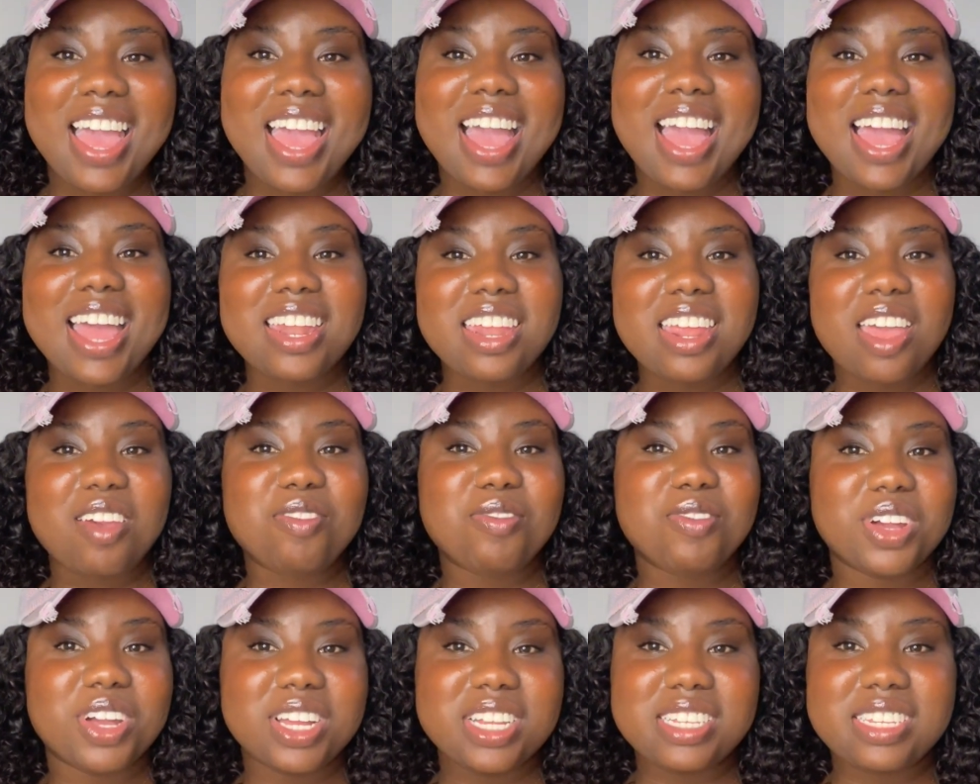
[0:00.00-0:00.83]
and I
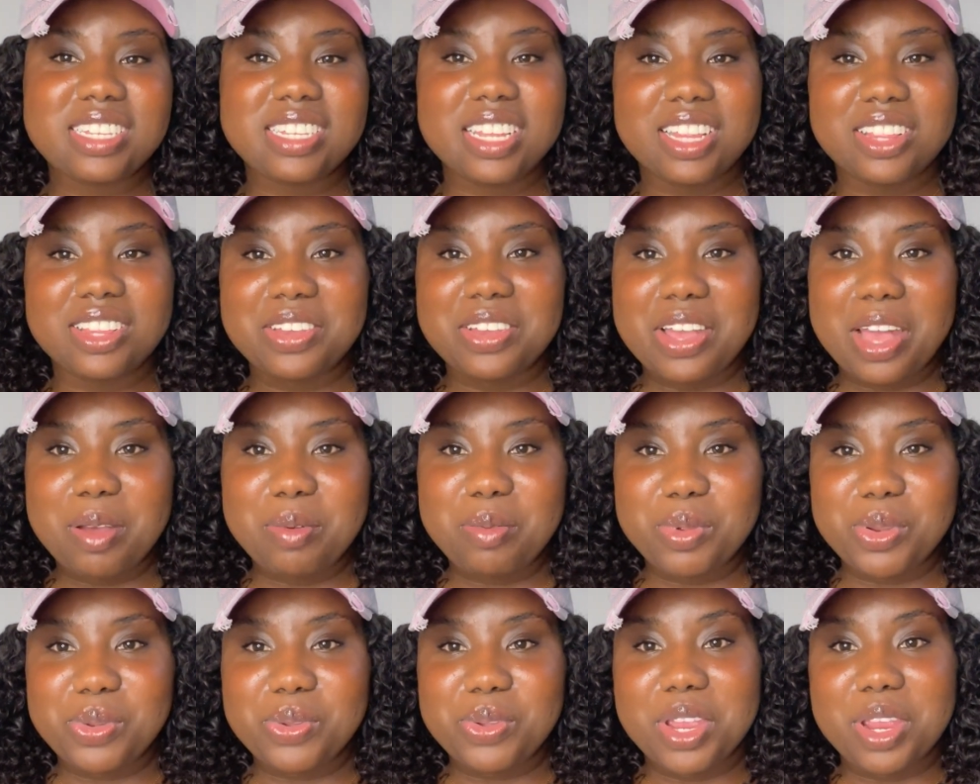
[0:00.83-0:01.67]
forgot to tell you
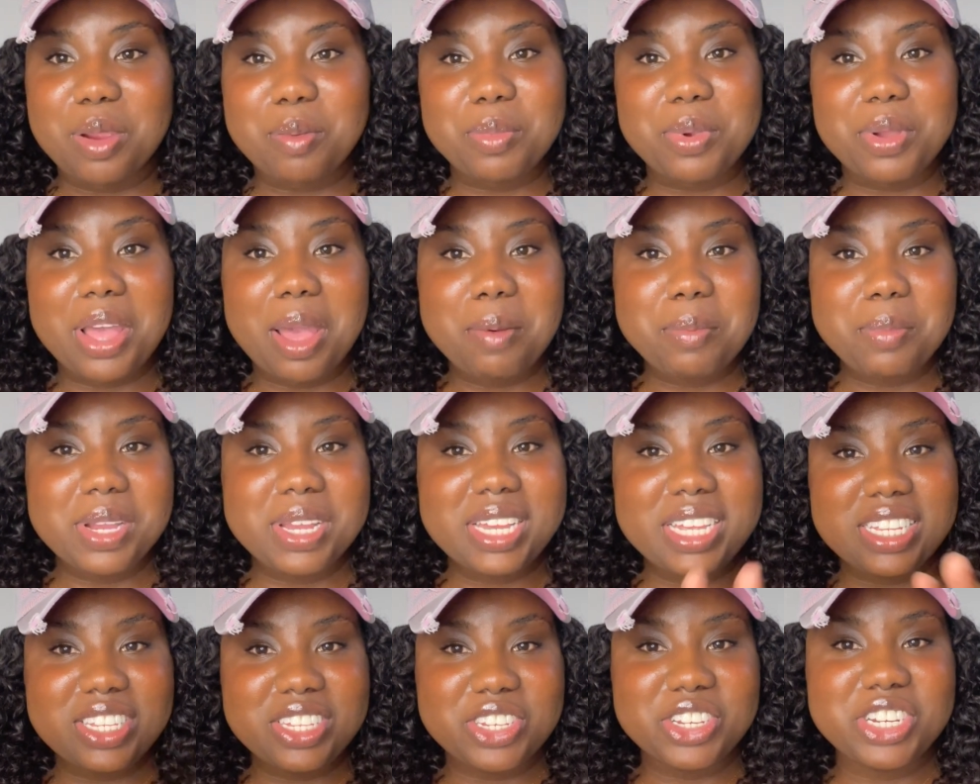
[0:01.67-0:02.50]
Happy New Year, but I'm gonna
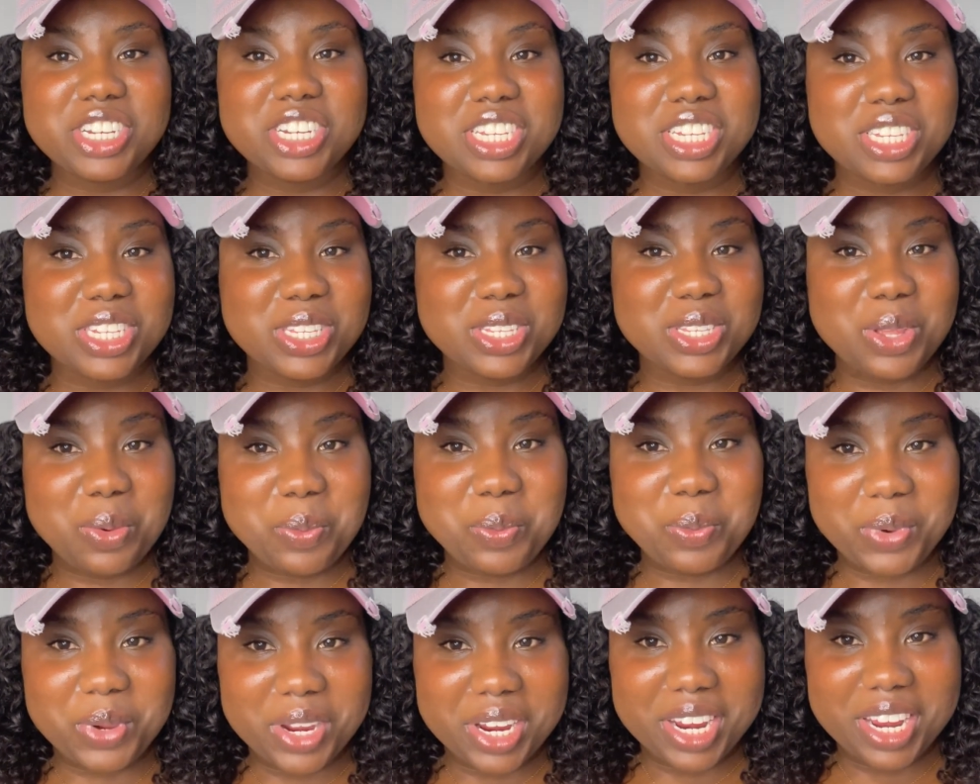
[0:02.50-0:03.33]
insert it
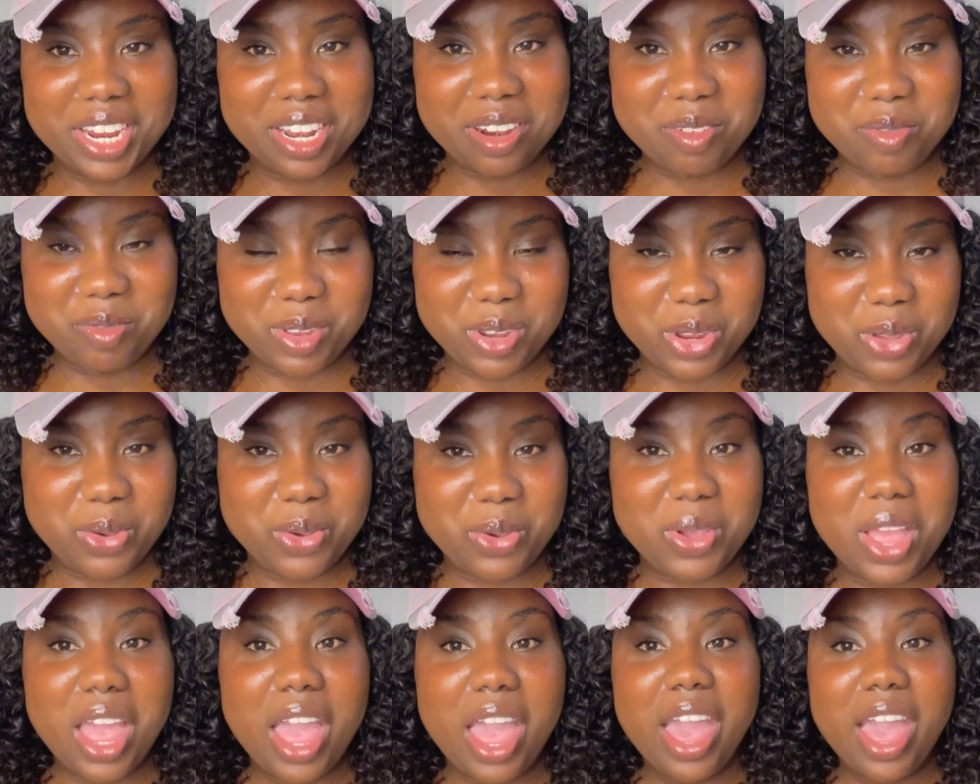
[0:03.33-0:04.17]
somewhere in the video.